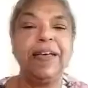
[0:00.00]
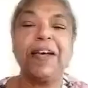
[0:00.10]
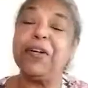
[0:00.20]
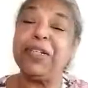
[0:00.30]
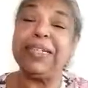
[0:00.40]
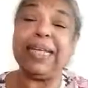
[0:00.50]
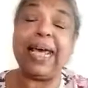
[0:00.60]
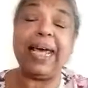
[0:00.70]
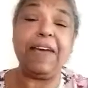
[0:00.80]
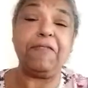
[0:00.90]
Good
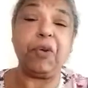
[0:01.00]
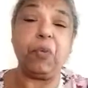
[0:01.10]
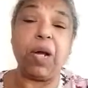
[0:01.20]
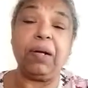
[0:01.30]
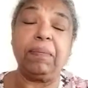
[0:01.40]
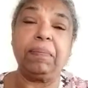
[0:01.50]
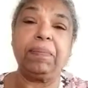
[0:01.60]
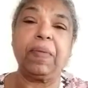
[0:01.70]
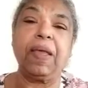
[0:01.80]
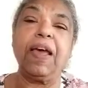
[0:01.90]
day, everyone.
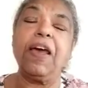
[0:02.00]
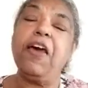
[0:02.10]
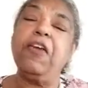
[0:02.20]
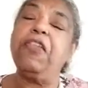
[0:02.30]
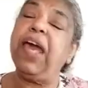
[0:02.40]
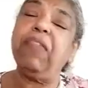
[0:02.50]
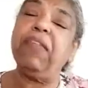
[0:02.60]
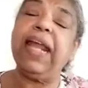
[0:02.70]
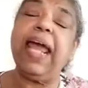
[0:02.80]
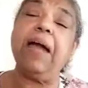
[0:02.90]
The
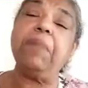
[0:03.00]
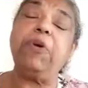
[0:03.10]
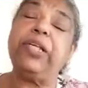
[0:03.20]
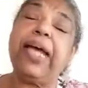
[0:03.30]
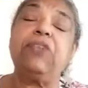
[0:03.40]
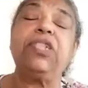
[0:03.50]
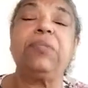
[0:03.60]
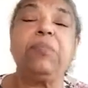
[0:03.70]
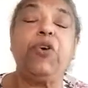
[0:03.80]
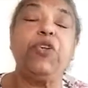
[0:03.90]
other day I pulled out
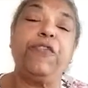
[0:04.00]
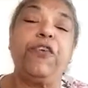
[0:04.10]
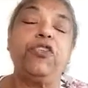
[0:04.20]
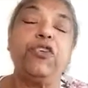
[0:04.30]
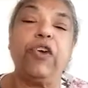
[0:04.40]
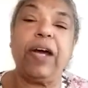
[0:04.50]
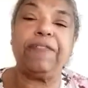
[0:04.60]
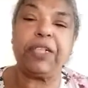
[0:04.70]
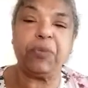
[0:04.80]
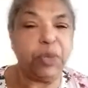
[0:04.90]
some old
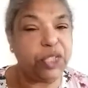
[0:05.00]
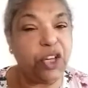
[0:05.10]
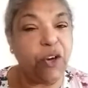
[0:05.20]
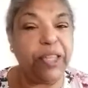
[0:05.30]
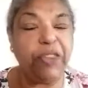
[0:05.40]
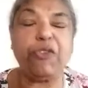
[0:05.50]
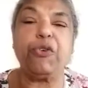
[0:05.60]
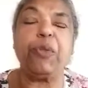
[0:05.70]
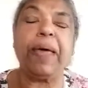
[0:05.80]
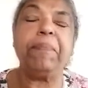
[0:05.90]
photographs and was going
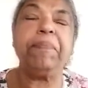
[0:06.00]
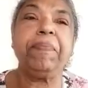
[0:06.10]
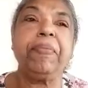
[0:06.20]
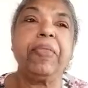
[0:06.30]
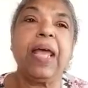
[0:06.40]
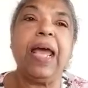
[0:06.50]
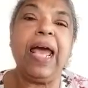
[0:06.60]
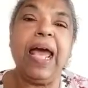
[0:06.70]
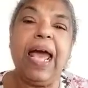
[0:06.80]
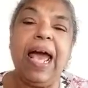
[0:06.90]
through them,
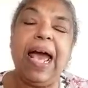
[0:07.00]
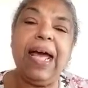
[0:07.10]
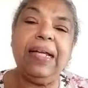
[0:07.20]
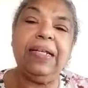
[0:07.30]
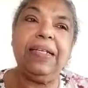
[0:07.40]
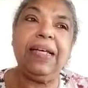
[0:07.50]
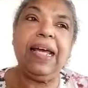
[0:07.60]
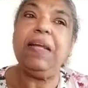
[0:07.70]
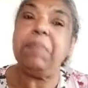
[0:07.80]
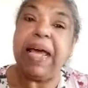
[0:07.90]
and
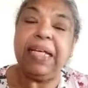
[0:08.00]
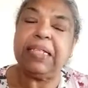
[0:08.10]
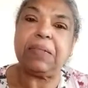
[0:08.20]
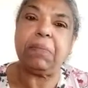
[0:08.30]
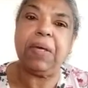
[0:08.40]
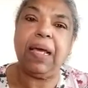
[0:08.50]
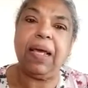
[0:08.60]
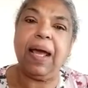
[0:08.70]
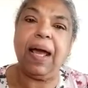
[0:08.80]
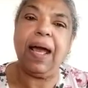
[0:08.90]
it amazed
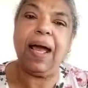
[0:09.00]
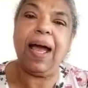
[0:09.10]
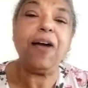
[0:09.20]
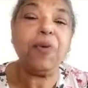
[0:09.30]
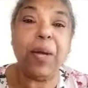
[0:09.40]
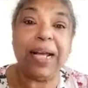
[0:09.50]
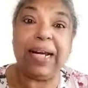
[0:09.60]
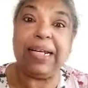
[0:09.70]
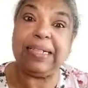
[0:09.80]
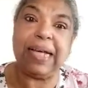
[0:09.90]
me how
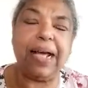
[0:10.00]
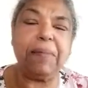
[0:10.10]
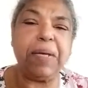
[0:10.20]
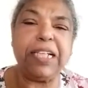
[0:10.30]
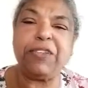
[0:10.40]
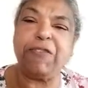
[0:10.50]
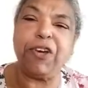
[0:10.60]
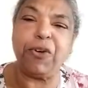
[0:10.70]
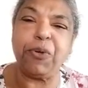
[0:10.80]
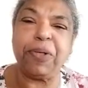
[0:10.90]
quickly time has
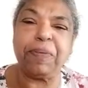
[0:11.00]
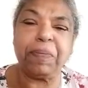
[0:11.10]
flown.